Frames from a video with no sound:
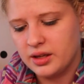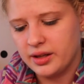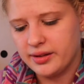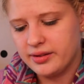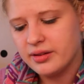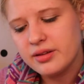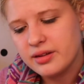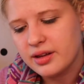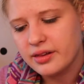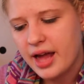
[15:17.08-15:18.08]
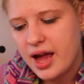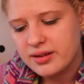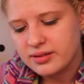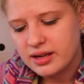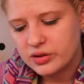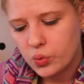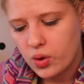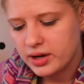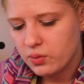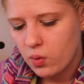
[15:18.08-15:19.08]
It says it lasts like
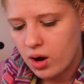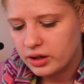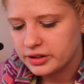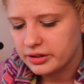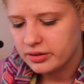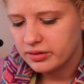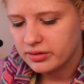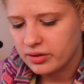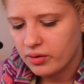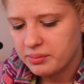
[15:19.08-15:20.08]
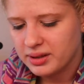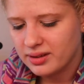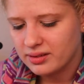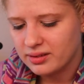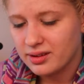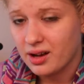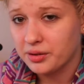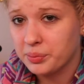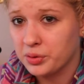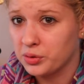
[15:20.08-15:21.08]
20 washes, so I mean that's
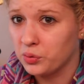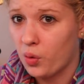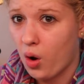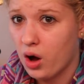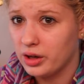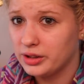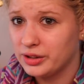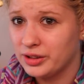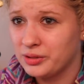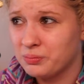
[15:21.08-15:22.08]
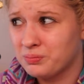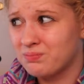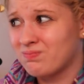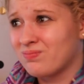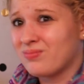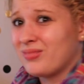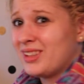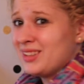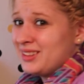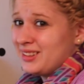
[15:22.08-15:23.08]
$1 per wash.
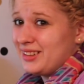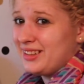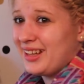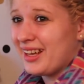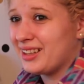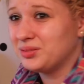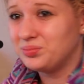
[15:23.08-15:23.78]
Yeah.